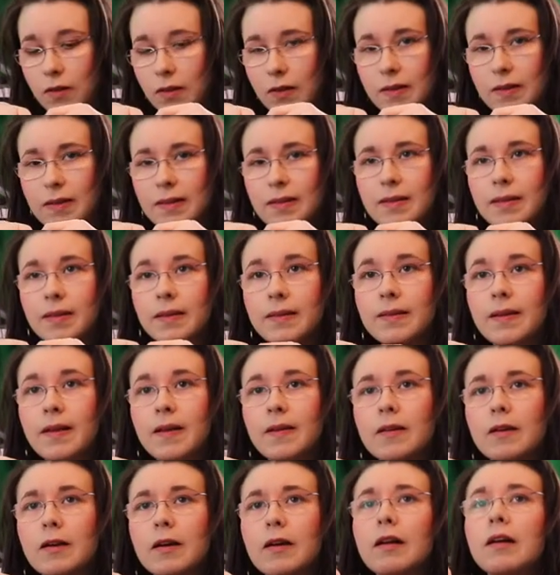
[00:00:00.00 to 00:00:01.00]
this is
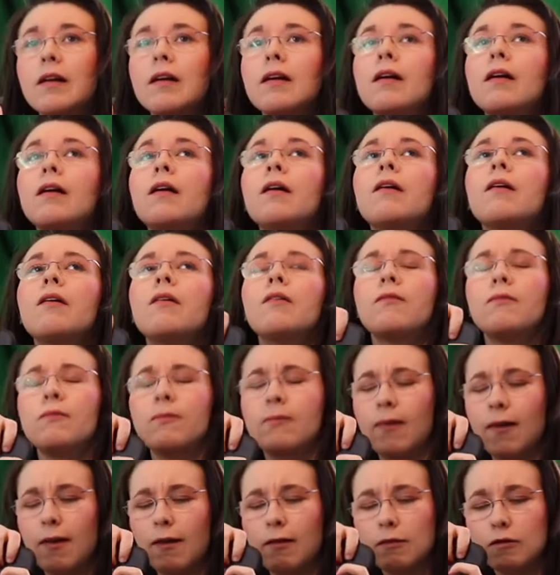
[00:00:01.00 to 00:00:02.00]
another
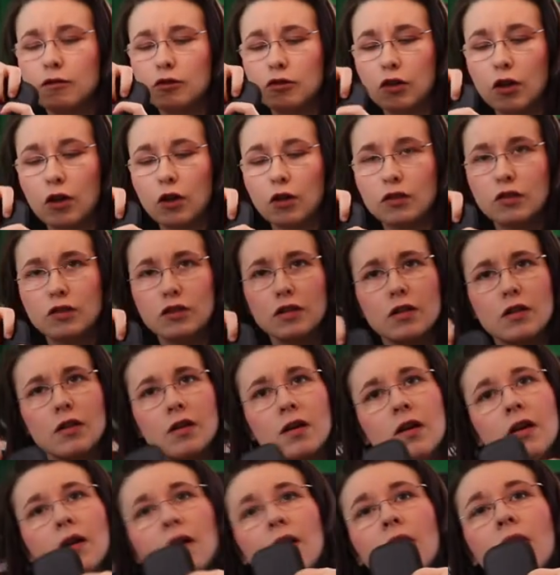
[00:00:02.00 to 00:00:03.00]
phone charger.
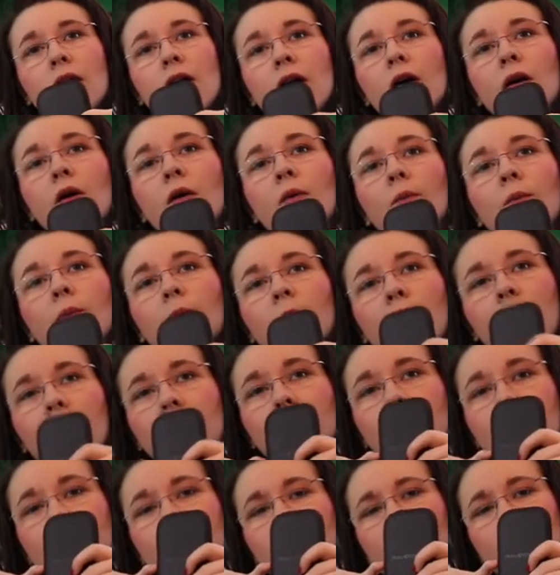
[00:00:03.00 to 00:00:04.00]

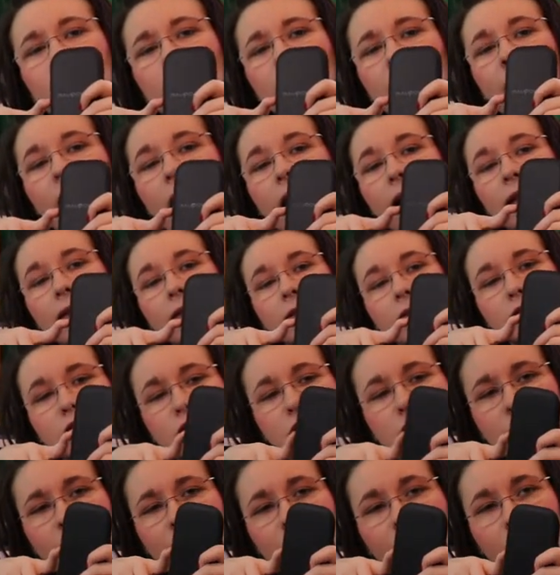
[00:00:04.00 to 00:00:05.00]
But this one I can
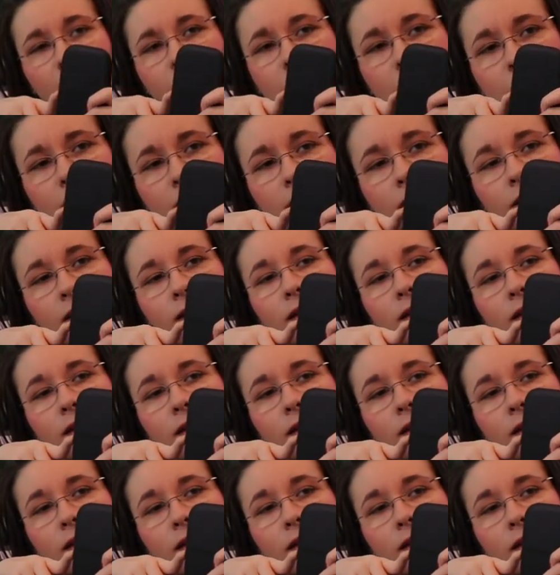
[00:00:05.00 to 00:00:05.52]
stand.